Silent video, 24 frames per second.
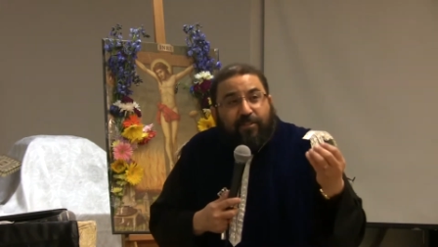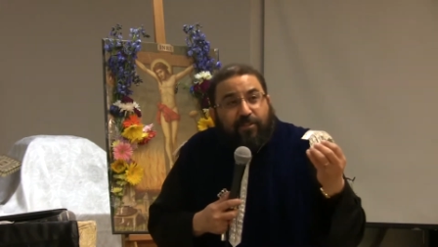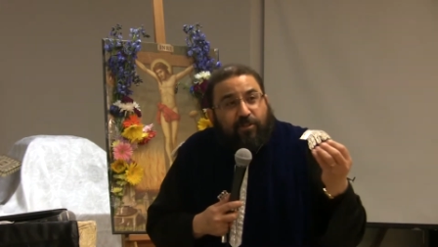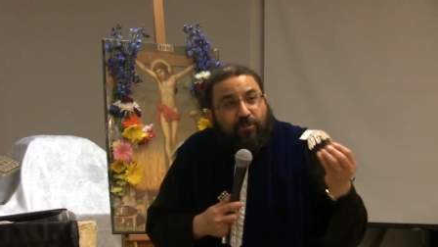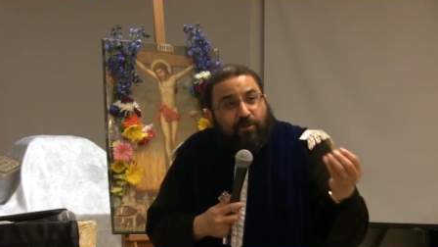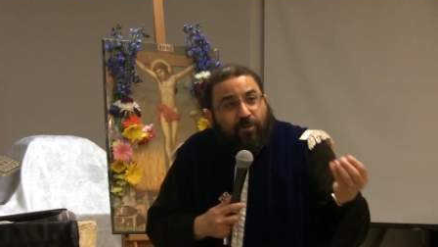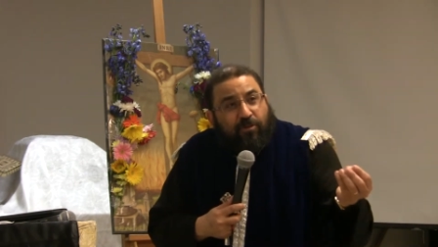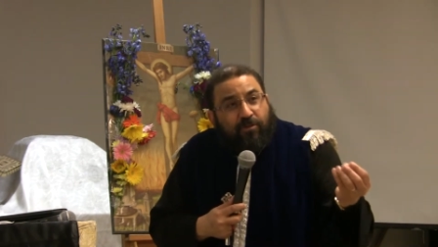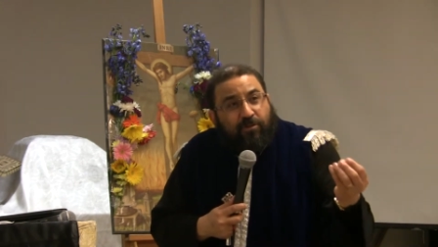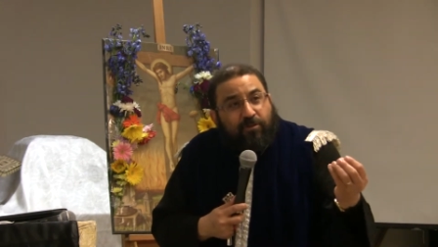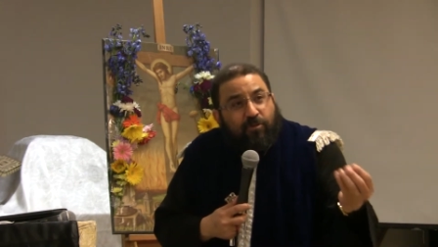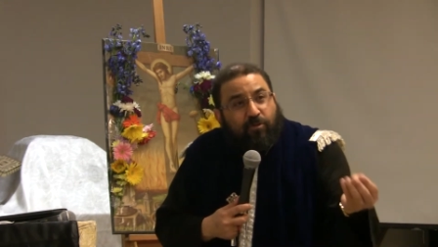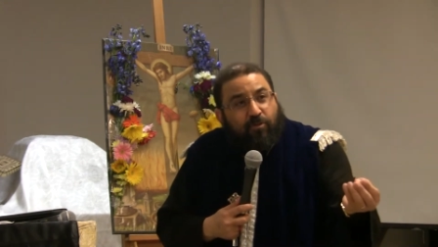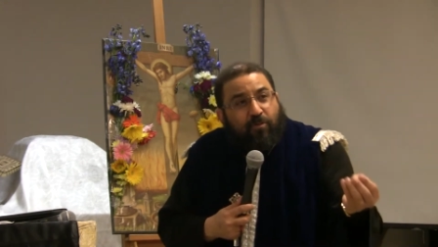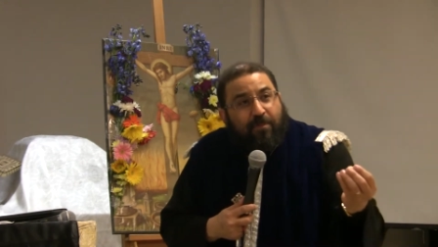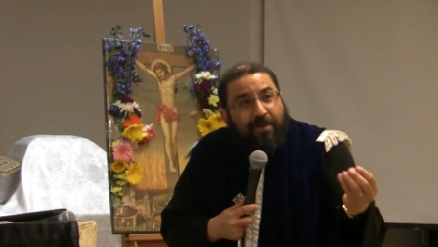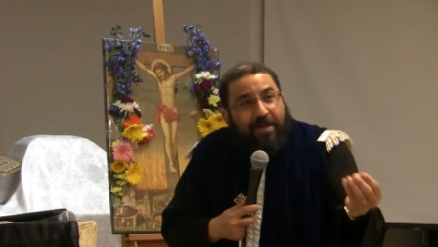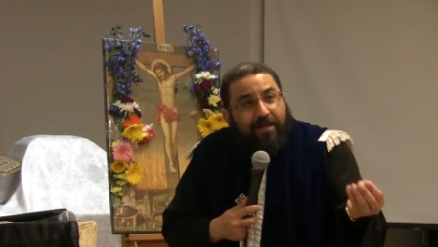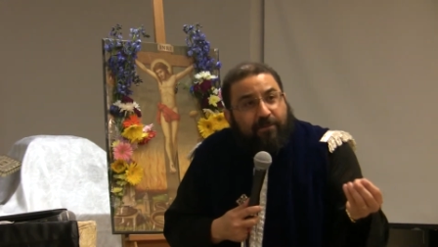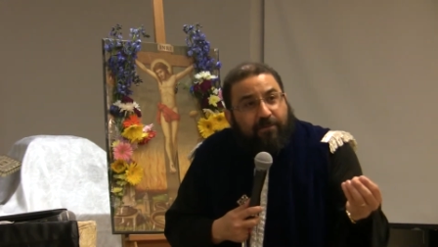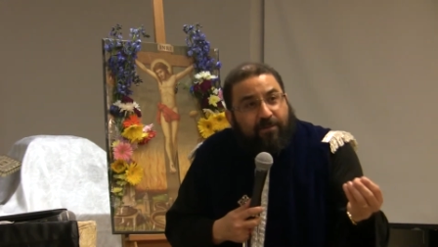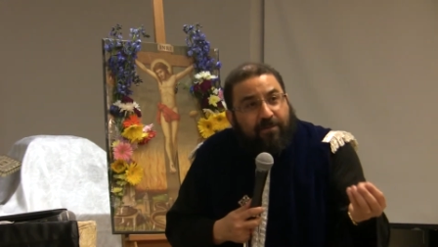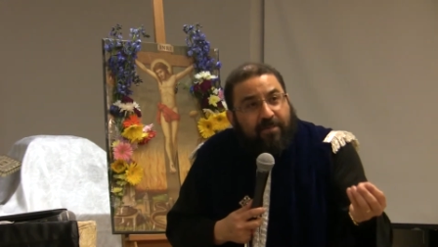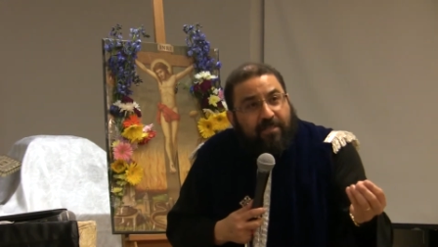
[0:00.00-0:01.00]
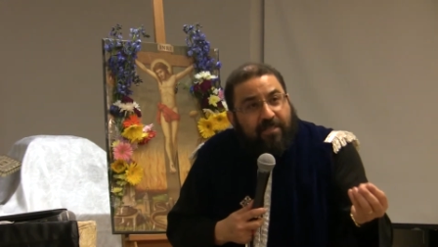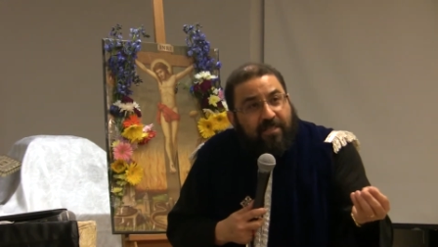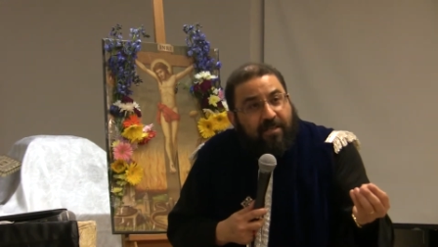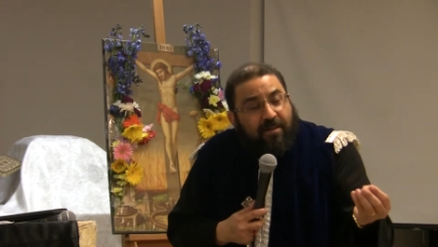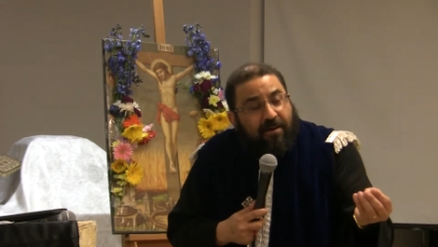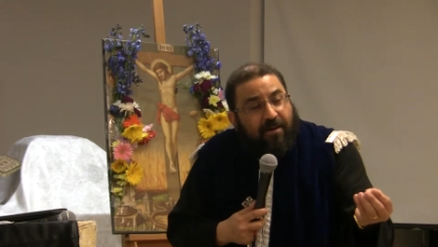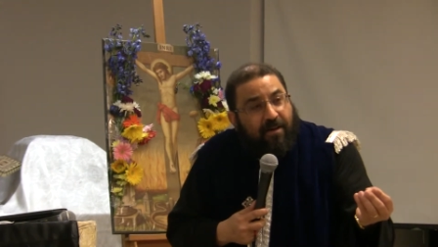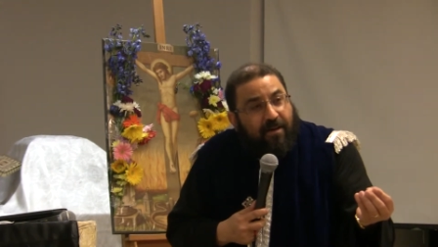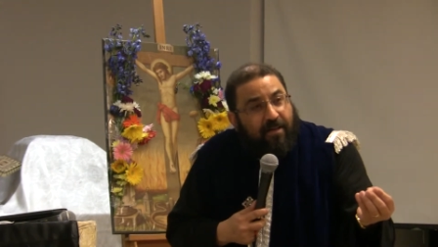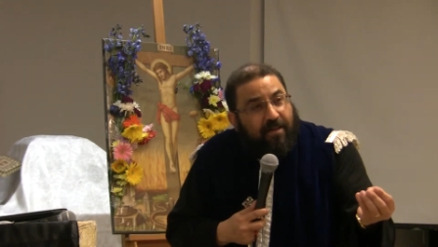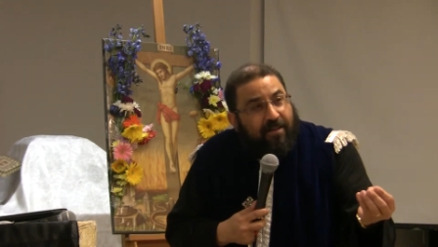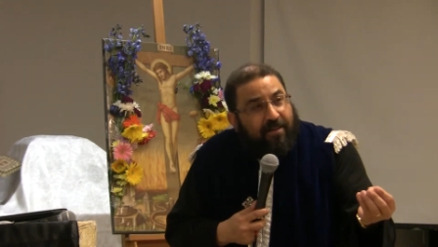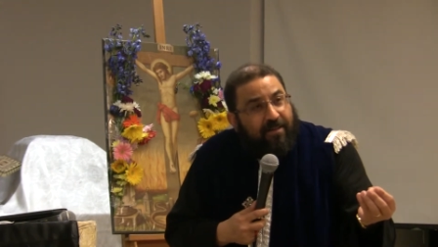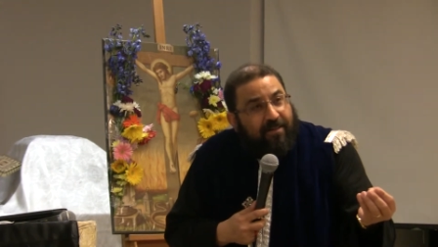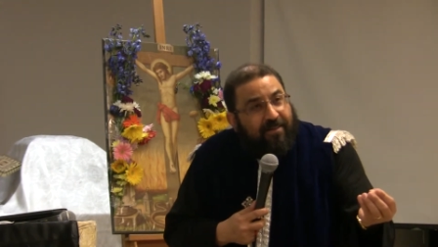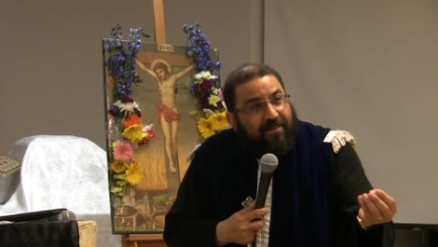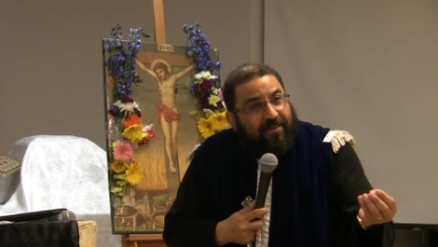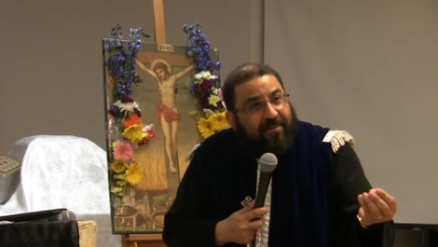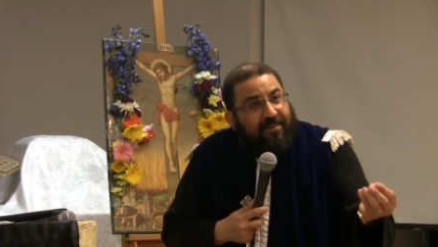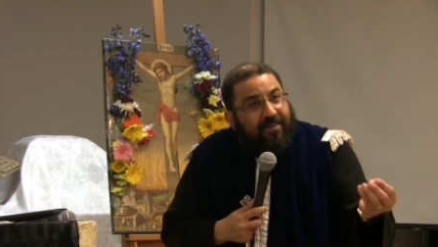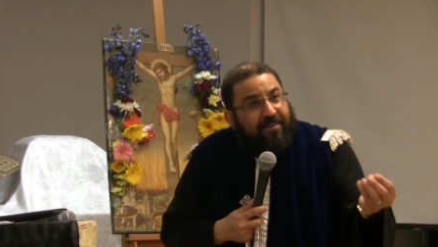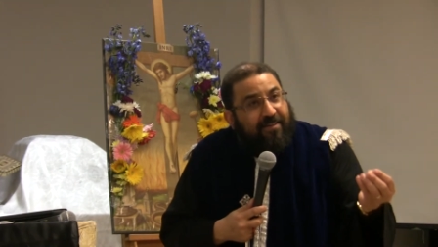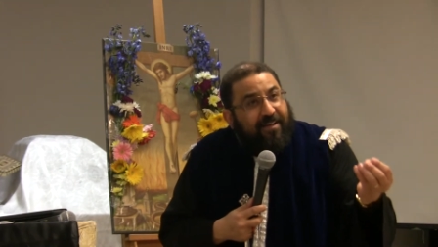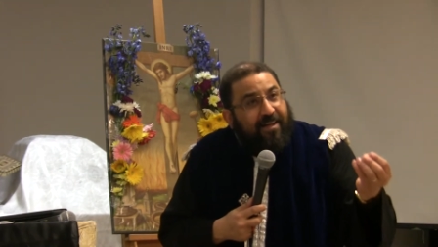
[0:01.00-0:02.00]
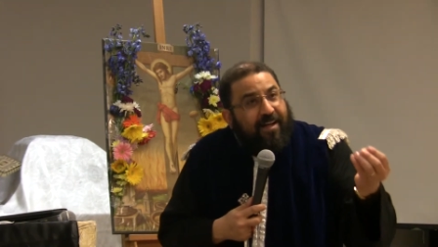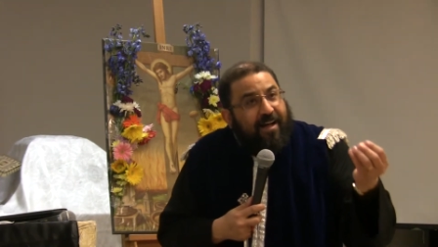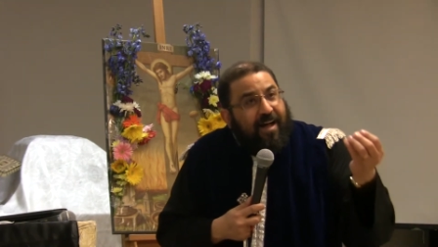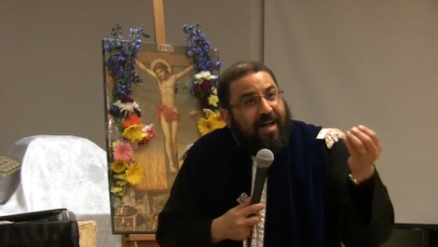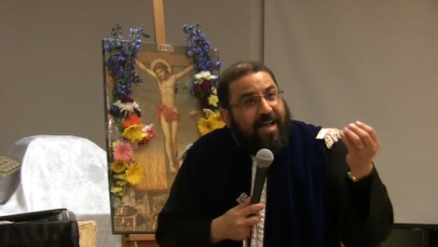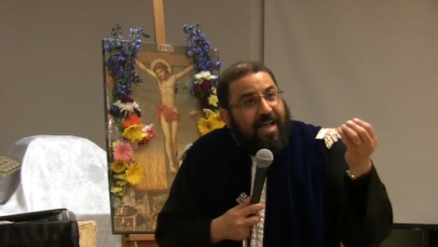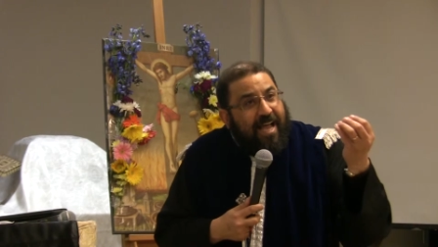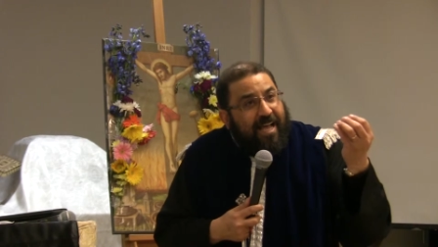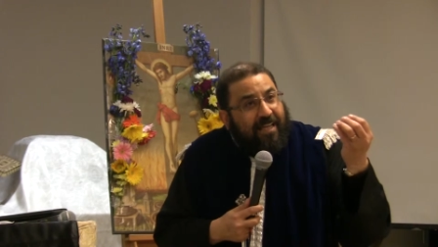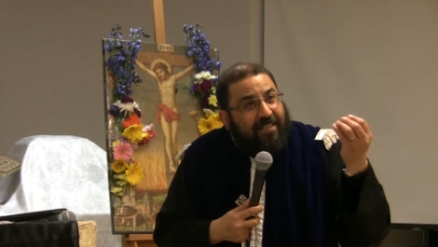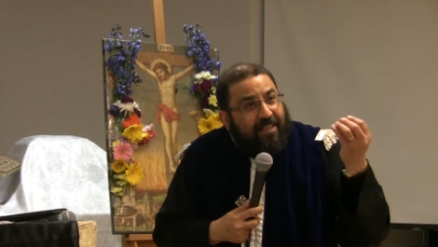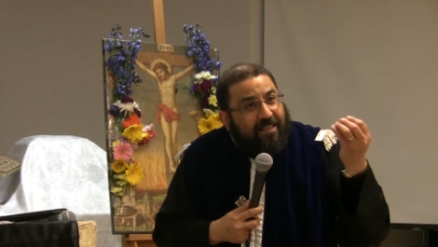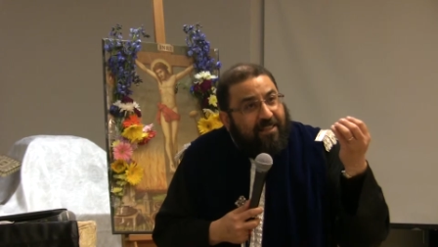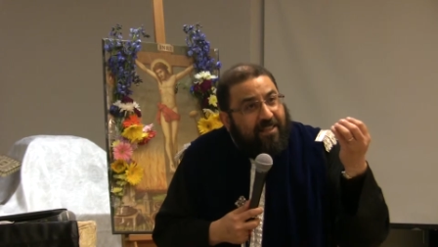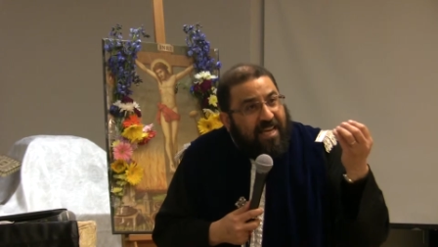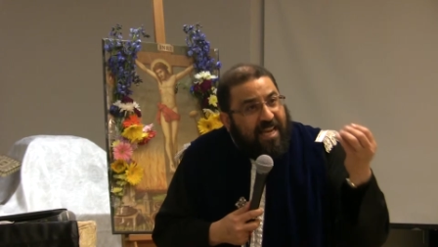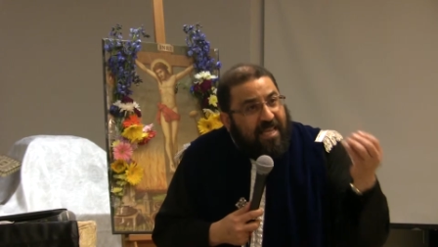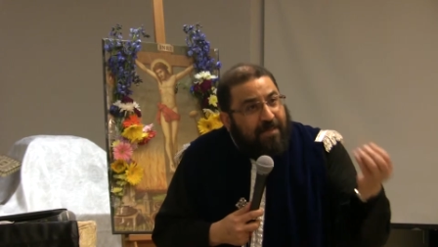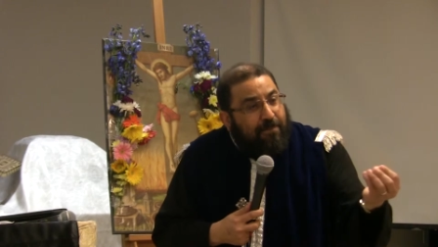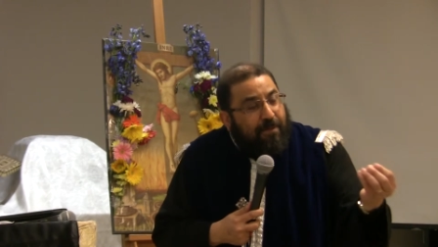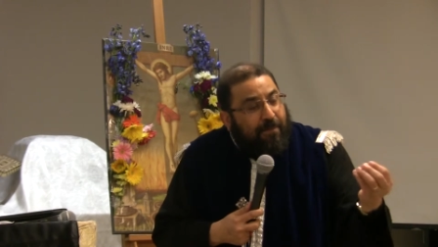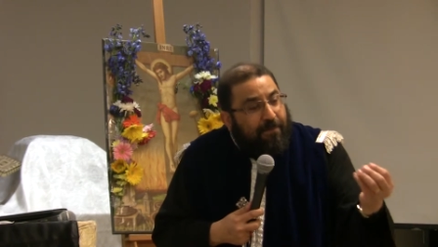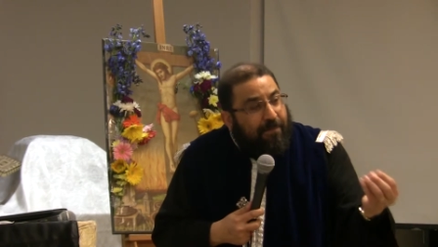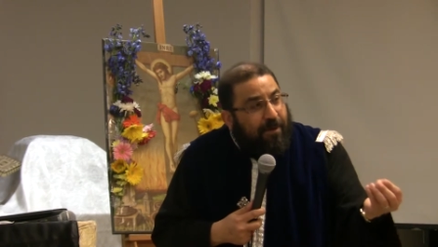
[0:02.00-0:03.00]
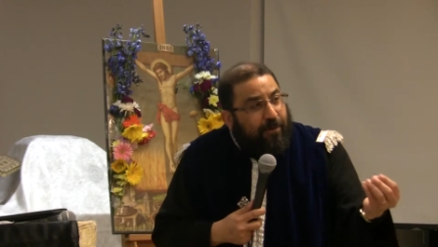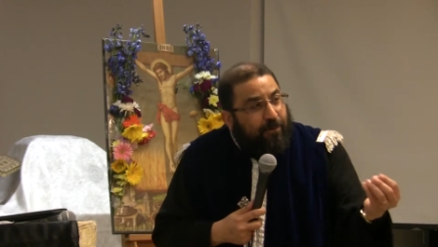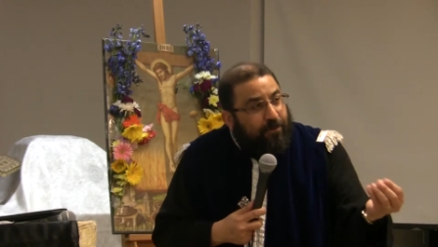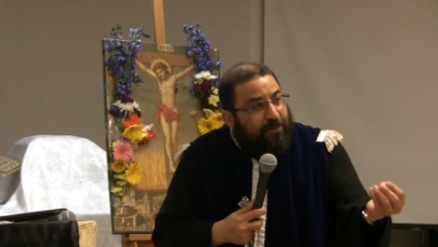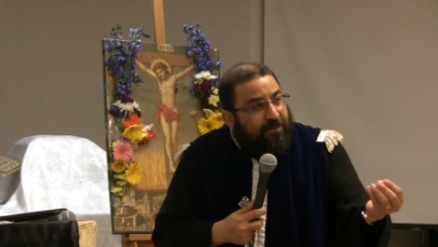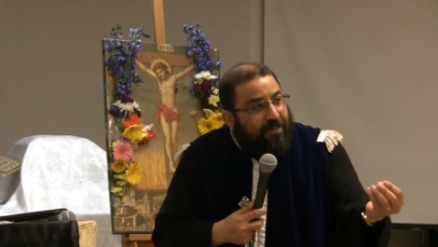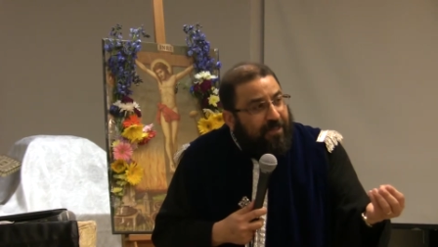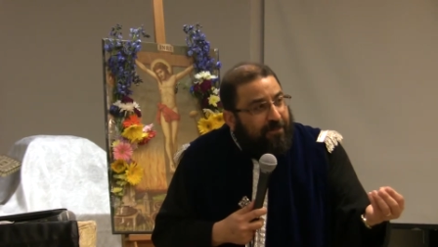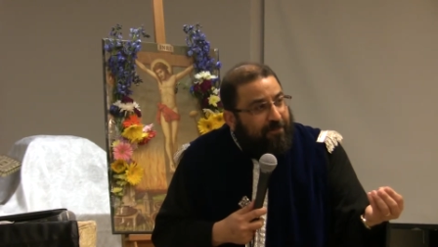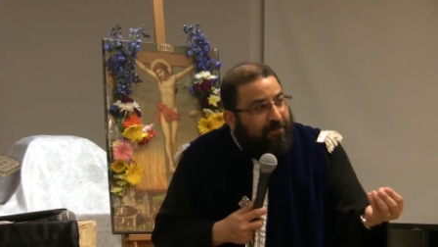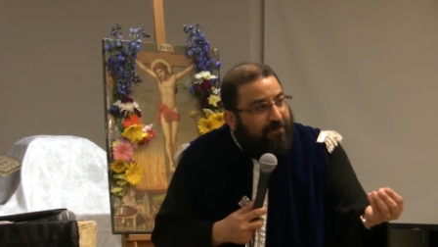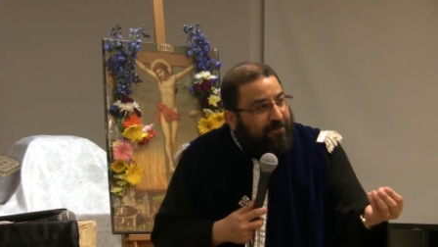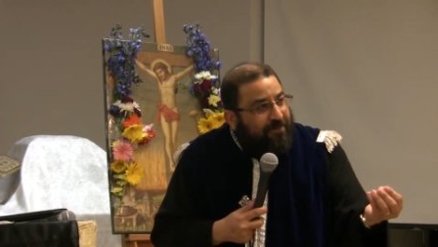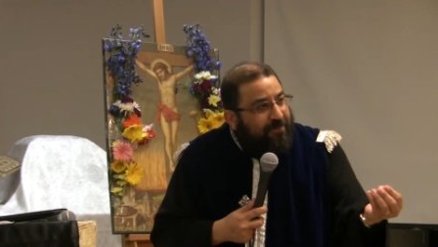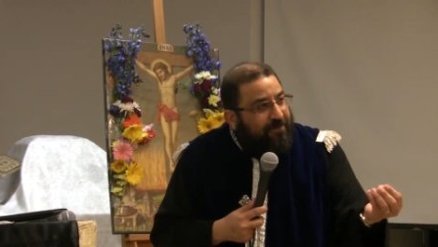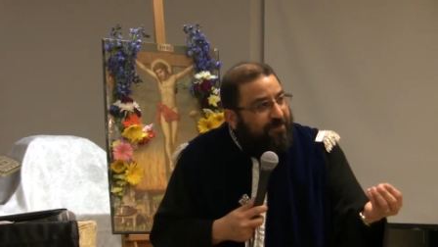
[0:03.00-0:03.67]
Don't do bad to this guy. I had a dream about him.